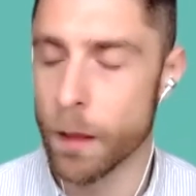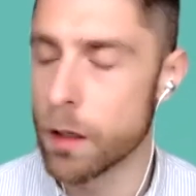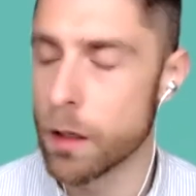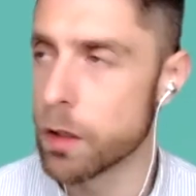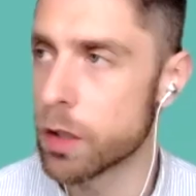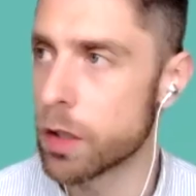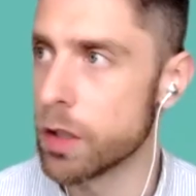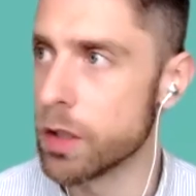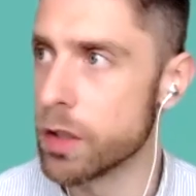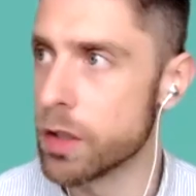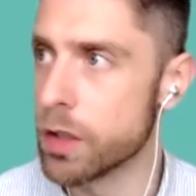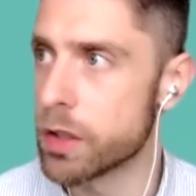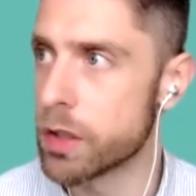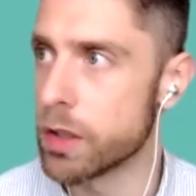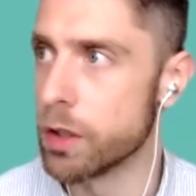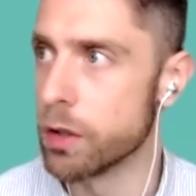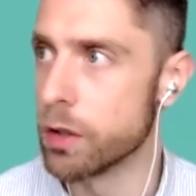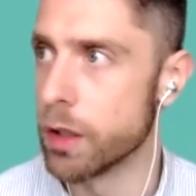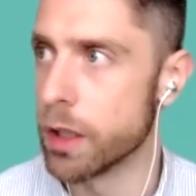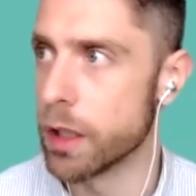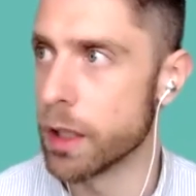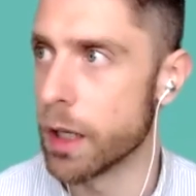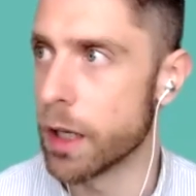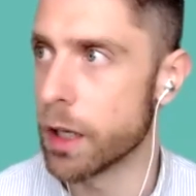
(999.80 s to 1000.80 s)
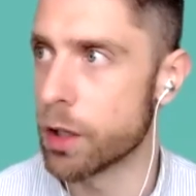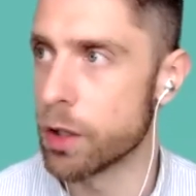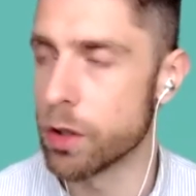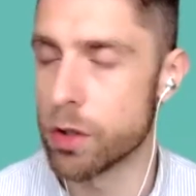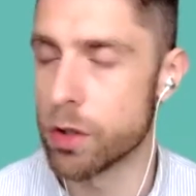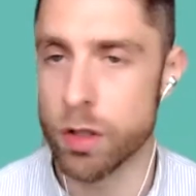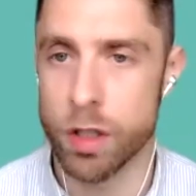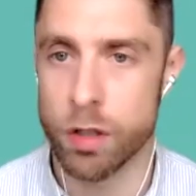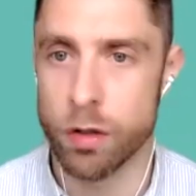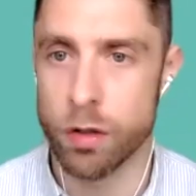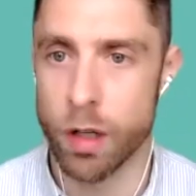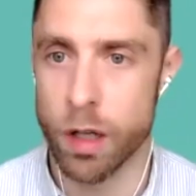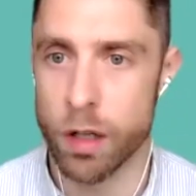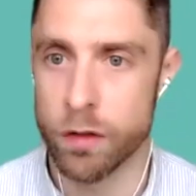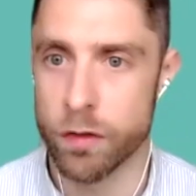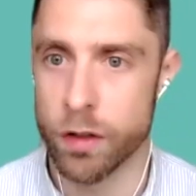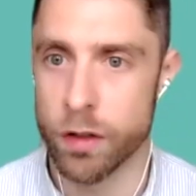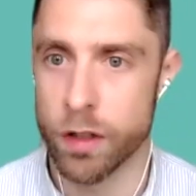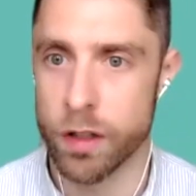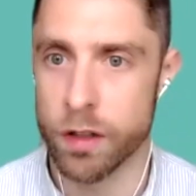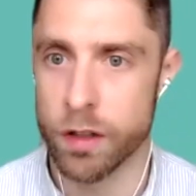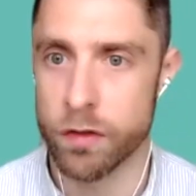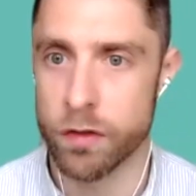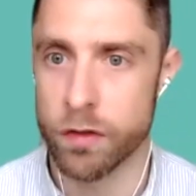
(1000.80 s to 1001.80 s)
considering equity
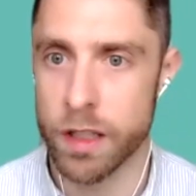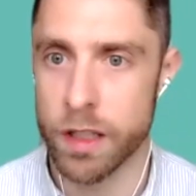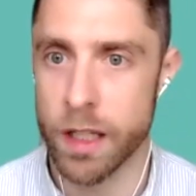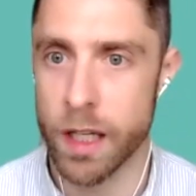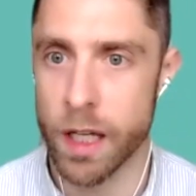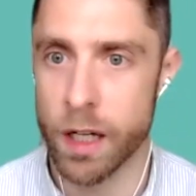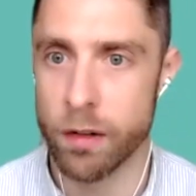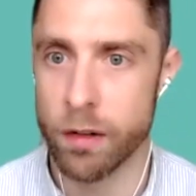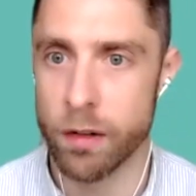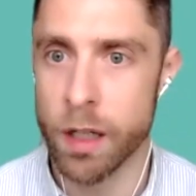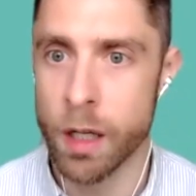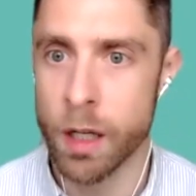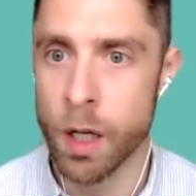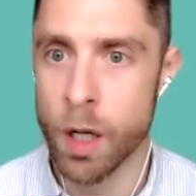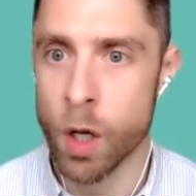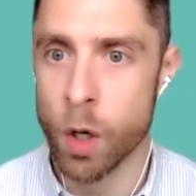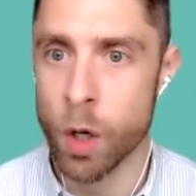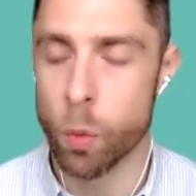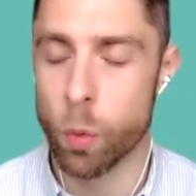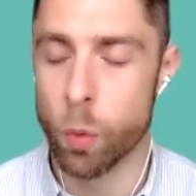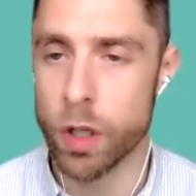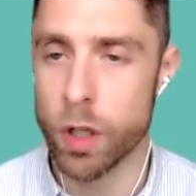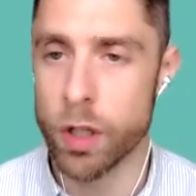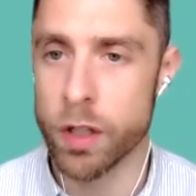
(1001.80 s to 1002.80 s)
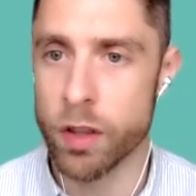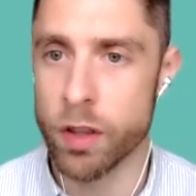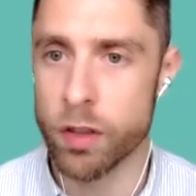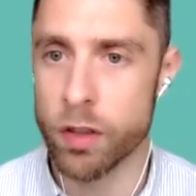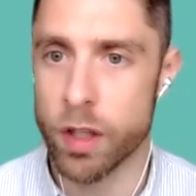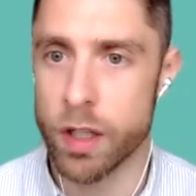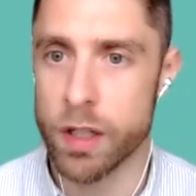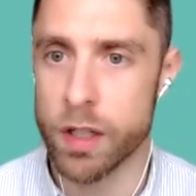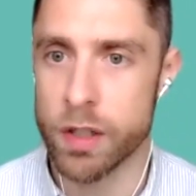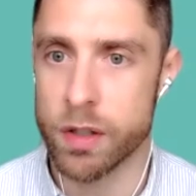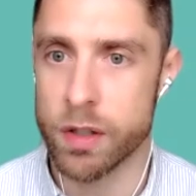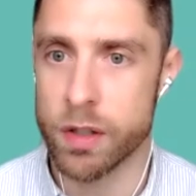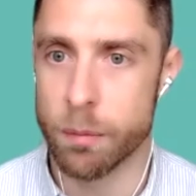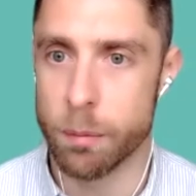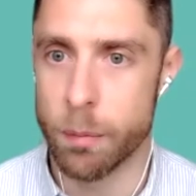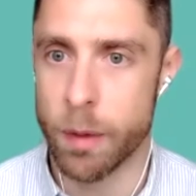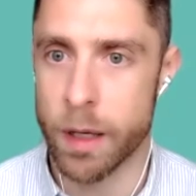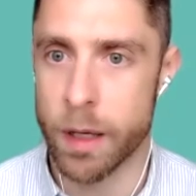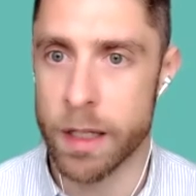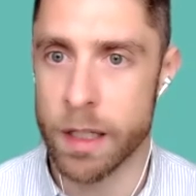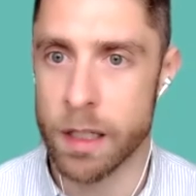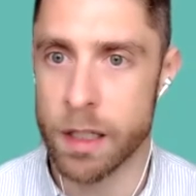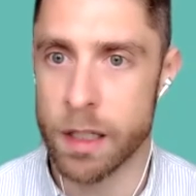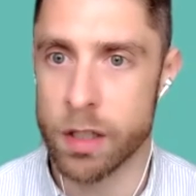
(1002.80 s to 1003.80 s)
crowdfunding for Carey, what are the things that
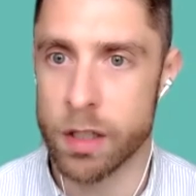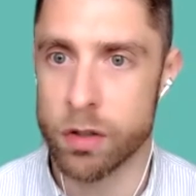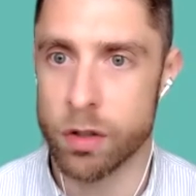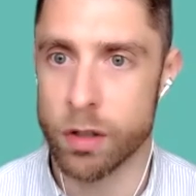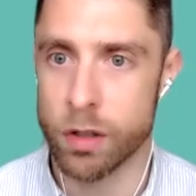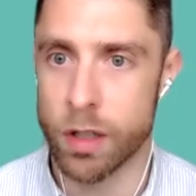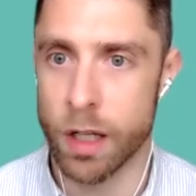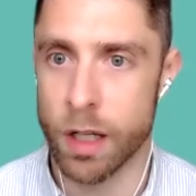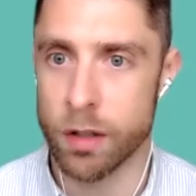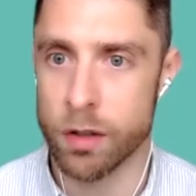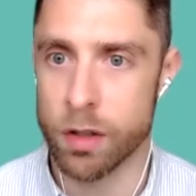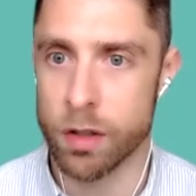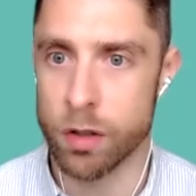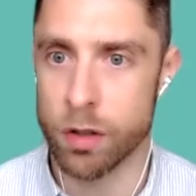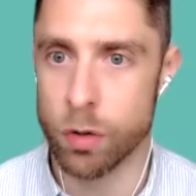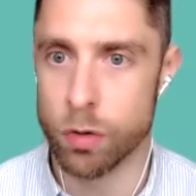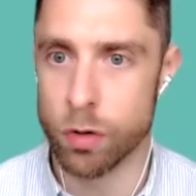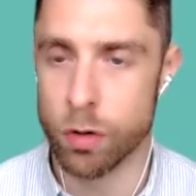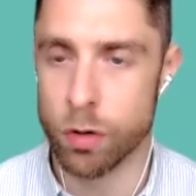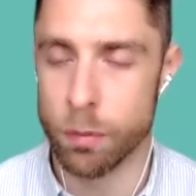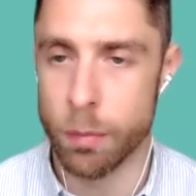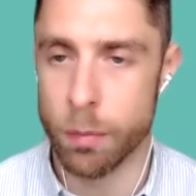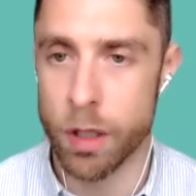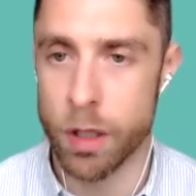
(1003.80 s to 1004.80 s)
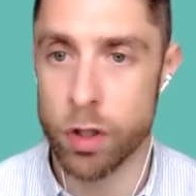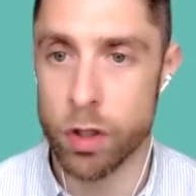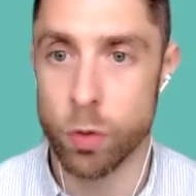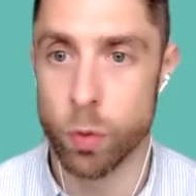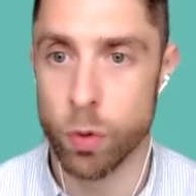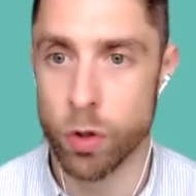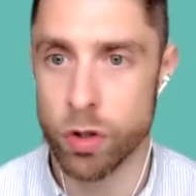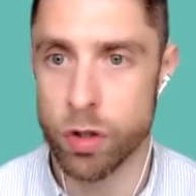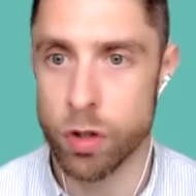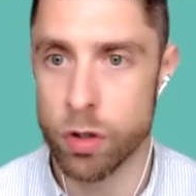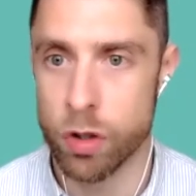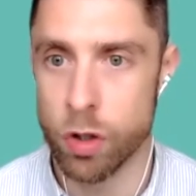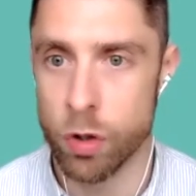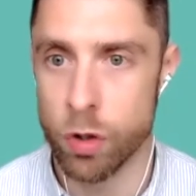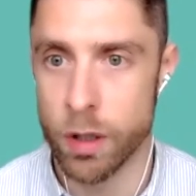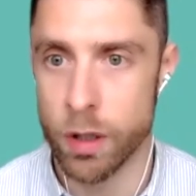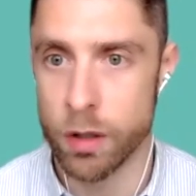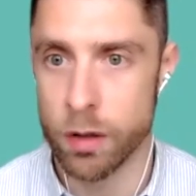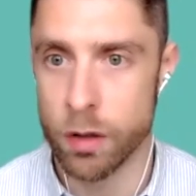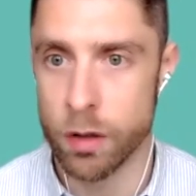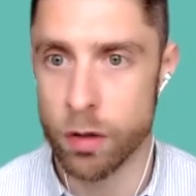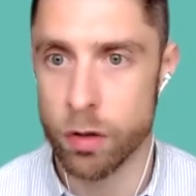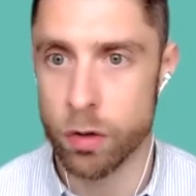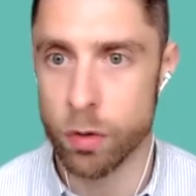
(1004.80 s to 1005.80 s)
mainly stood out to you that made you want to do
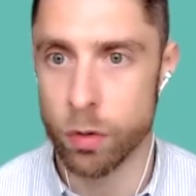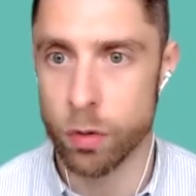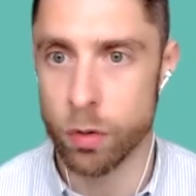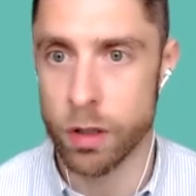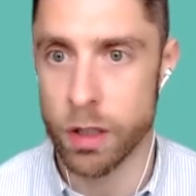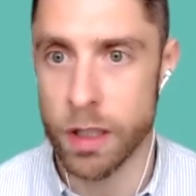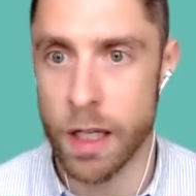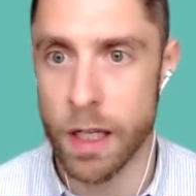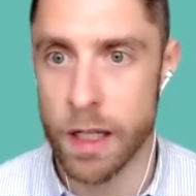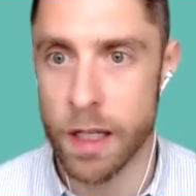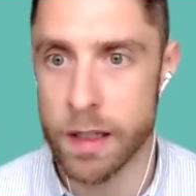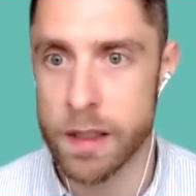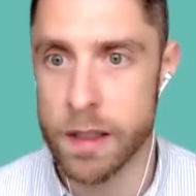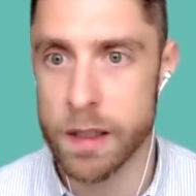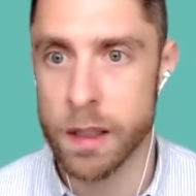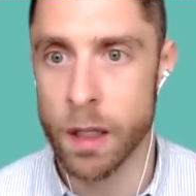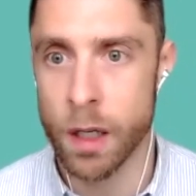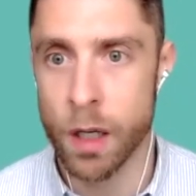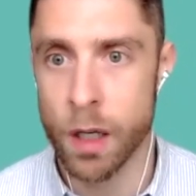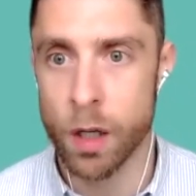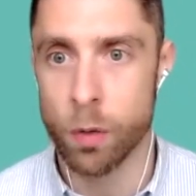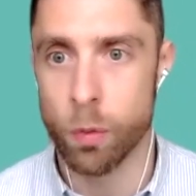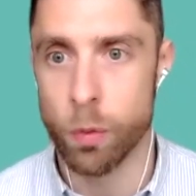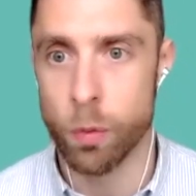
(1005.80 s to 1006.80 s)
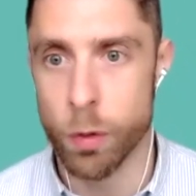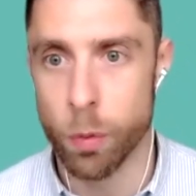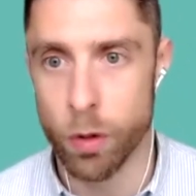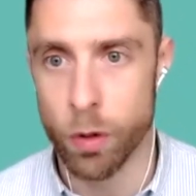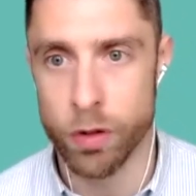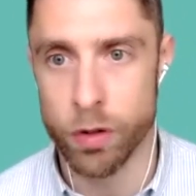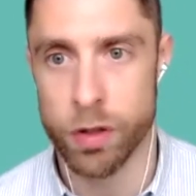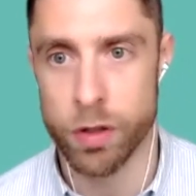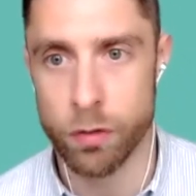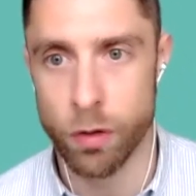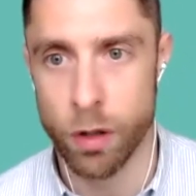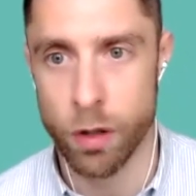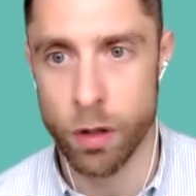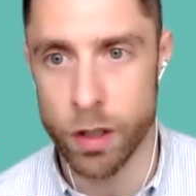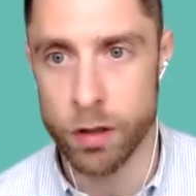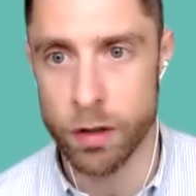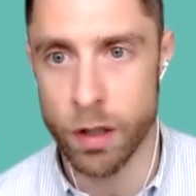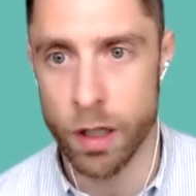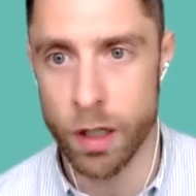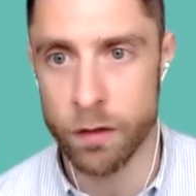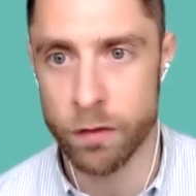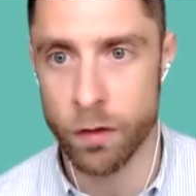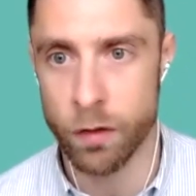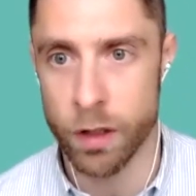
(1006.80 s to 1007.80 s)
it, that thought, yes, we want to run a
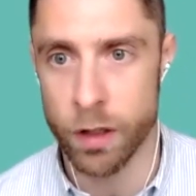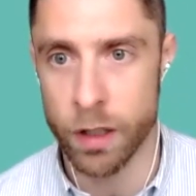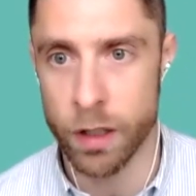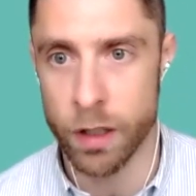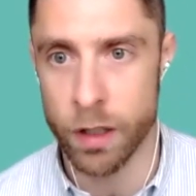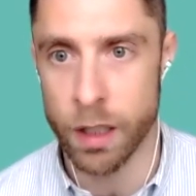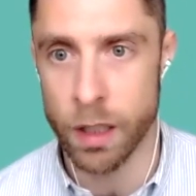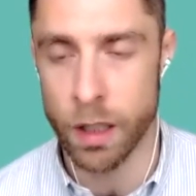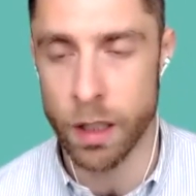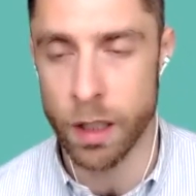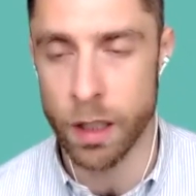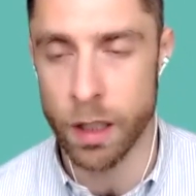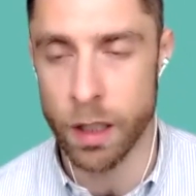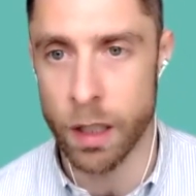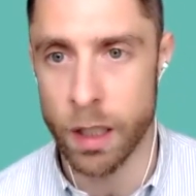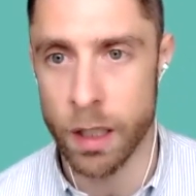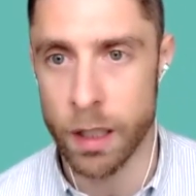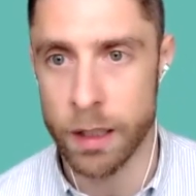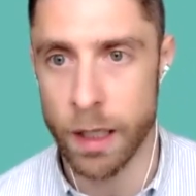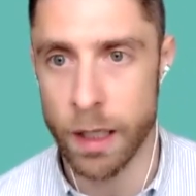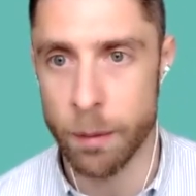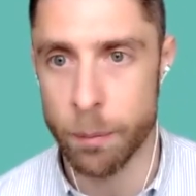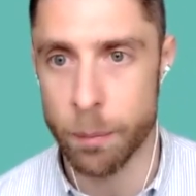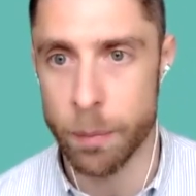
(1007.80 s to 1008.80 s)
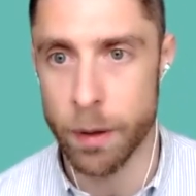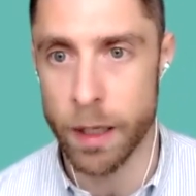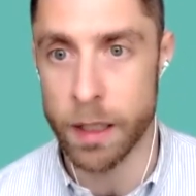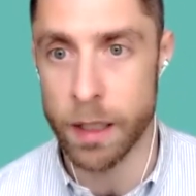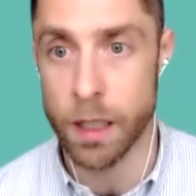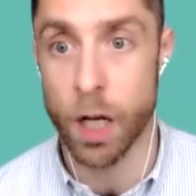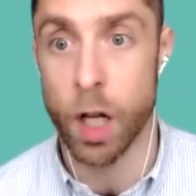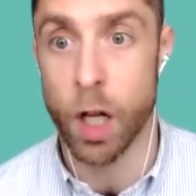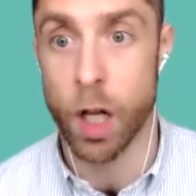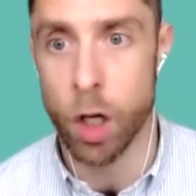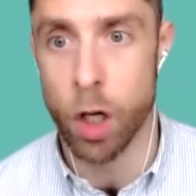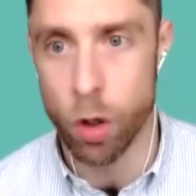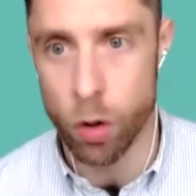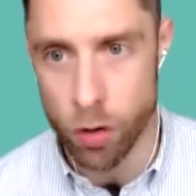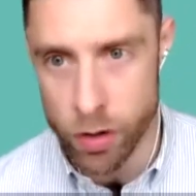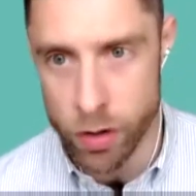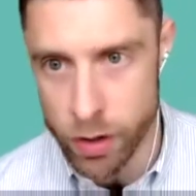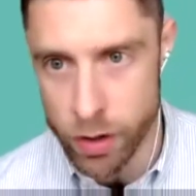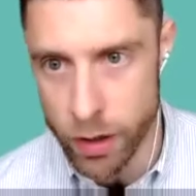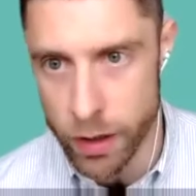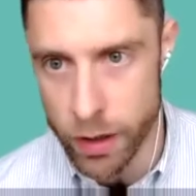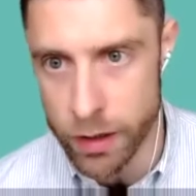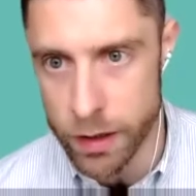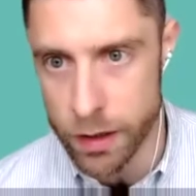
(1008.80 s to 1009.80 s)
crowdfunding campaign
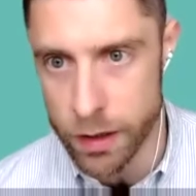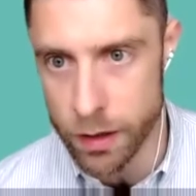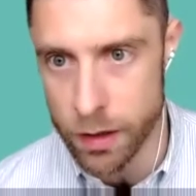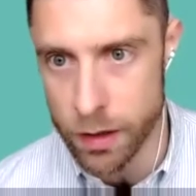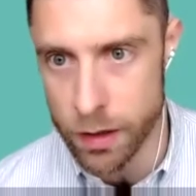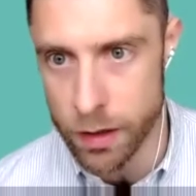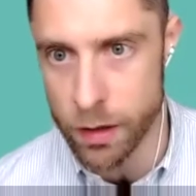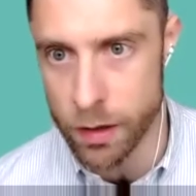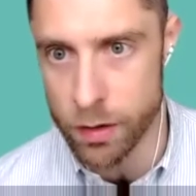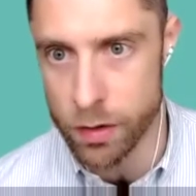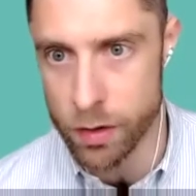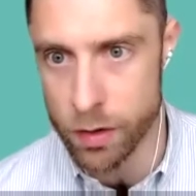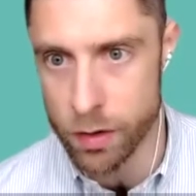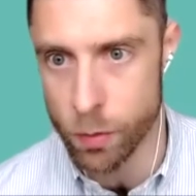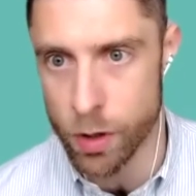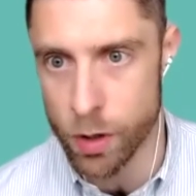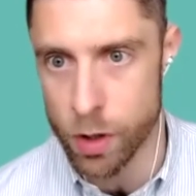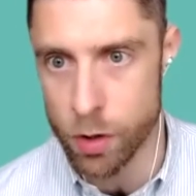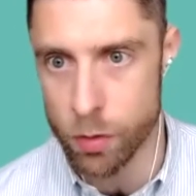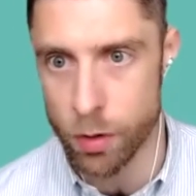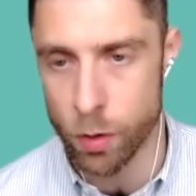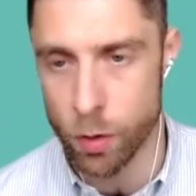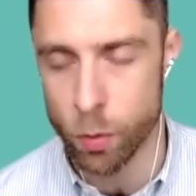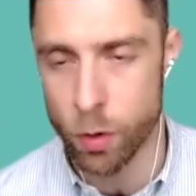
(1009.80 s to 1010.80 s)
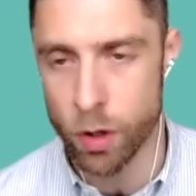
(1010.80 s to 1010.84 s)
alongside the other things that we're doing?